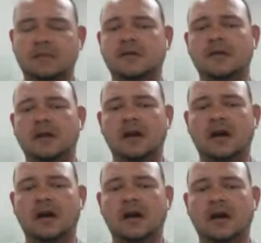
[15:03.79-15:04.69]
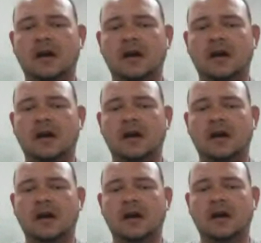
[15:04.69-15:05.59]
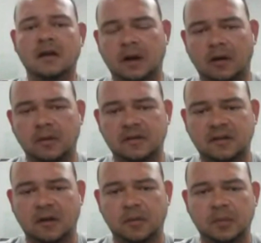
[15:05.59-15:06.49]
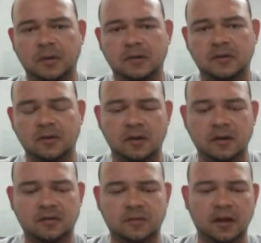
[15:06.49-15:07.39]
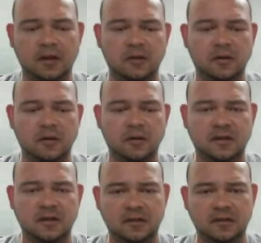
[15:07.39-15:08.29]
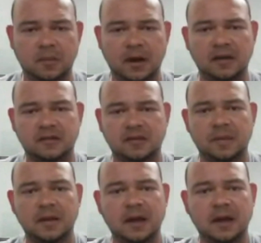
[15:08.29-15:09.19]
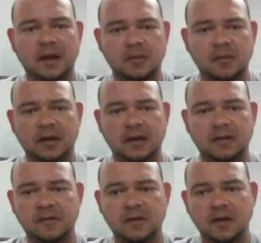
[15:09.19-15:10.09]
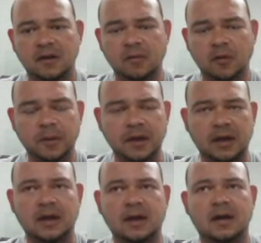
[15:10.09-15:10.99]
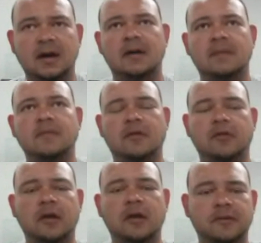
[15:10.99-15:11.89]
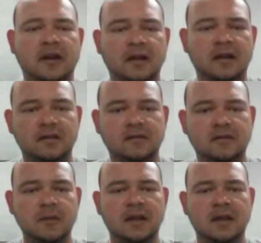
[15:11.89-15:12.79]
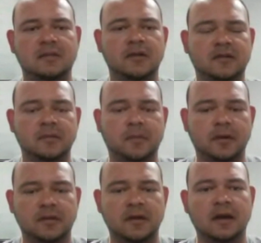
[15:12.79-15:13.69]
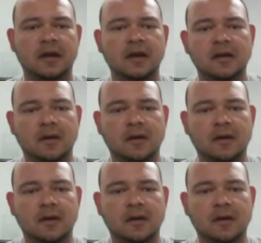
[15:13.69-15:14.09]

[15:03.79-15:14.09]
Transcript: Absolutely not. what I always tell people to do is follow your instinct and buy something that you believe will be well represented. To me, that's the most important thing.